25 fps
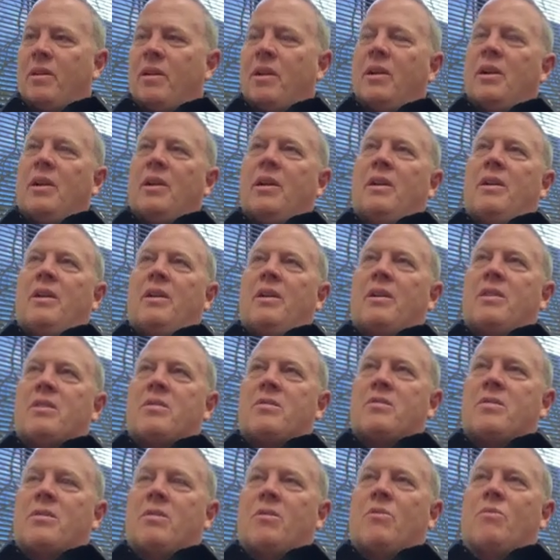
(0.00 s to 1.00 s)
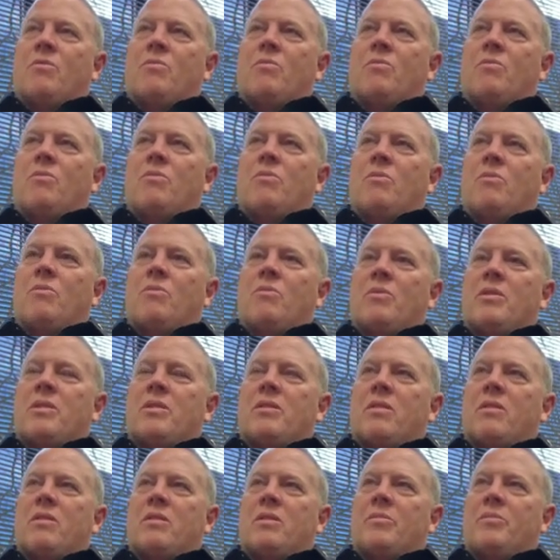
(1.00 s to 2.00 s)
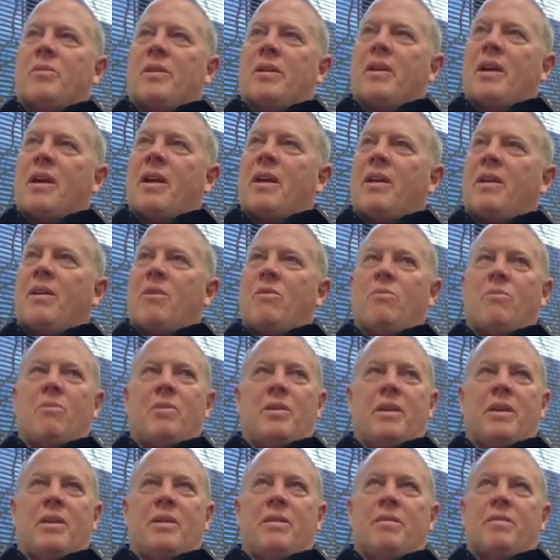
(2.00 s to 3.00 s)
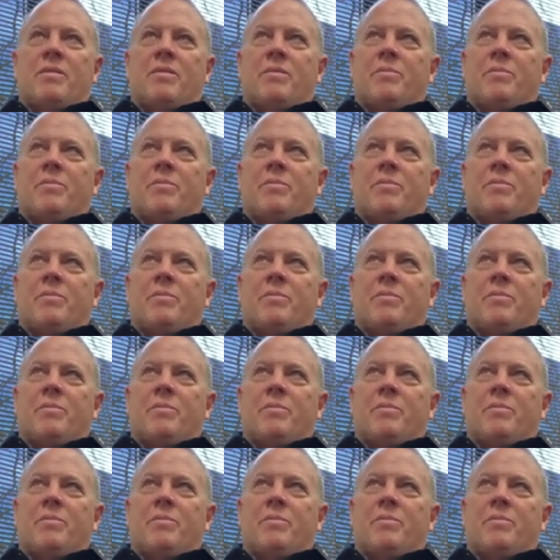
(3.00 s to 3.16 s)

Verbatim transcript: Mm-hmm. And so we talked about how do we